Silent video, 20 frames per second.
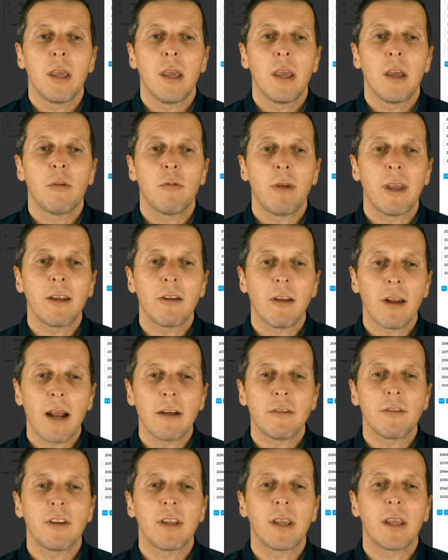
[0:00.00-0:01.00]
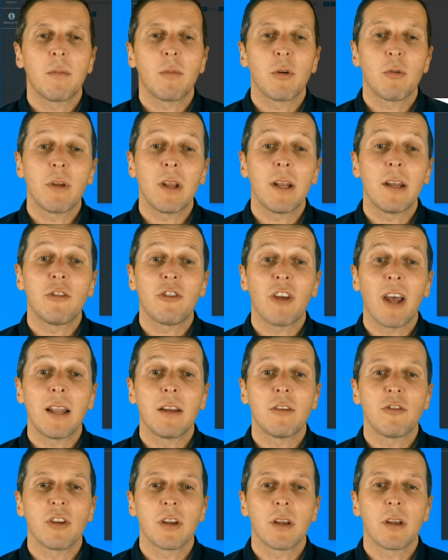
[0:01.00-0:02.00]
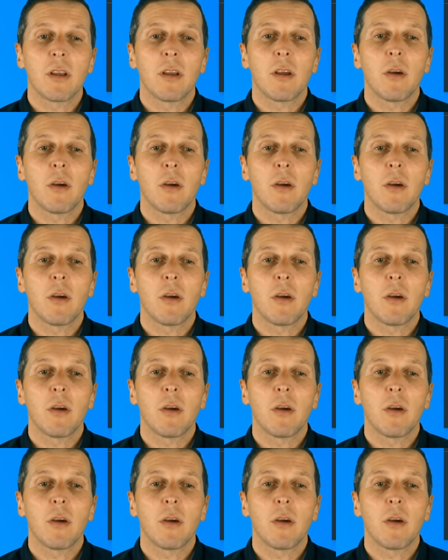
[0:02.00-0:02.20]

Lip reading: Irregularity can be really challenging.